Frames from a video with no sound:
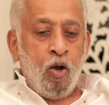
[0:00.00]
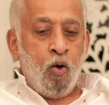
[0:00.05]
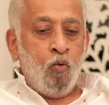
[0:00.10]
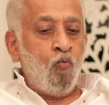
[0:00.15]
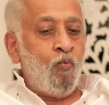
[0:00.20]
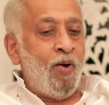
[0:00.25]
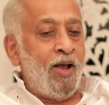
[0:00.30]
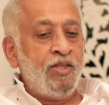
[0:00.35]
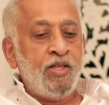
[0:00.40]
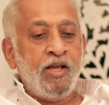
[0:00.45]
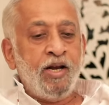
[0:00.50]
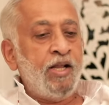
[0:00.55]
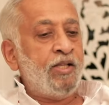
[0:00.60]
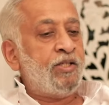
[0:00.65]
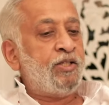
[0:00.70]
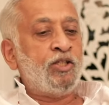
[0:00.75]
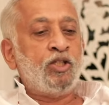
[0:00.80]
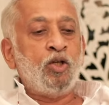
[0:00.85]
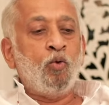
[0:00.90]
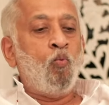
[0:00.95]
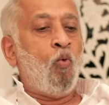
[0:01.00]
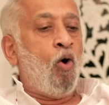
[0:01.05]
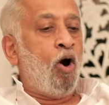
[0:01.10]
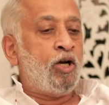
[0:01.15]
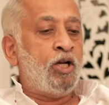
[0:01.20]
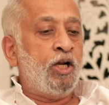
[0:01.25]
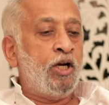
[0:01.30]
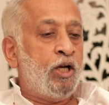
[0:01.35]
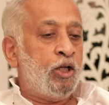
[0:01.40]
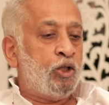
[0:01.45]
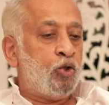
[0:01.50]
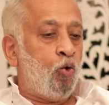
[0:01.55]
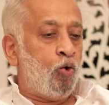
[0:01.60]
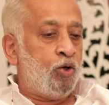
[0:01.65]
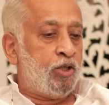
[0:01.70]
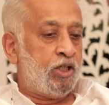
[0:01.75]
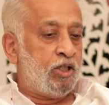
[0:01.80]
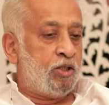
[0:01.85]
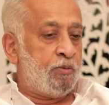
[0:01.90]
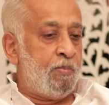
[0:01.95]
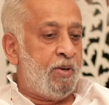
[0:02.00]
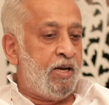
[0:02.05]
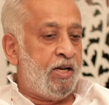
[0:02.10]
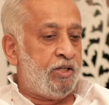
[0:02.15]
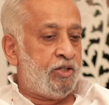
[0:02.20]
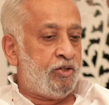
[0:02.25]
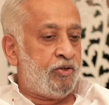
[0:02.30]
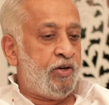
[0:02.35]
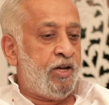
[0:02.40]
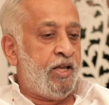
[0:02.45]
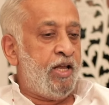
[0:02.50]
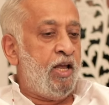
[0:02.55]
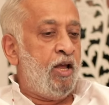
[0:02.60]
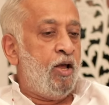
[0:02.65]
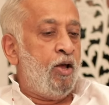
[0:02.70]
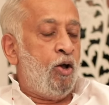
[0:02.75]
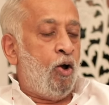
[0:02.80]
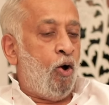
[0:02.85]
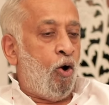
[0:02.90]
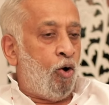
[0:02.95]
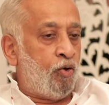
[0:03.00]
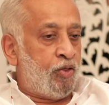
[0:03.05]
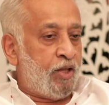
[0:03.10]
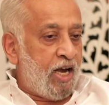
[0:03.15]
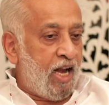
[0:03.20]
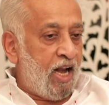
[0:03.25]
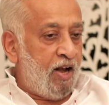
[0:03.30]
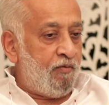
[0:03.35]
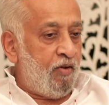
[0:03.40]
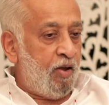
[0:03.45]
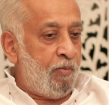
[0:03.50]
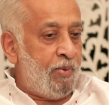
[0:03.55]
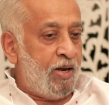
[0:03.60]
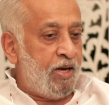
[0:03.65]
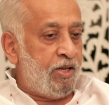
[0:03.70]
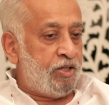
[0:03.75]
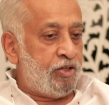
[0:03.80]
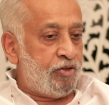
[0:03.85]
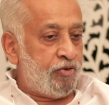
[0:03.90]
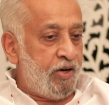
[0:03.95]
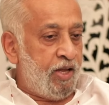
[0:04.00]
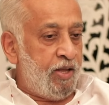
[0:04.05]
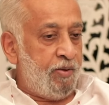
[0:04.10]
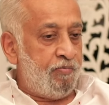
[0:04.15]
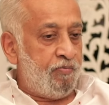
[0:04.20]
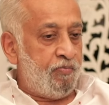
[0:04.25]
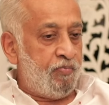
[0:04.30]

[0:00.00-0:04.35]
whether it's the water resources ministry or the railway ministry,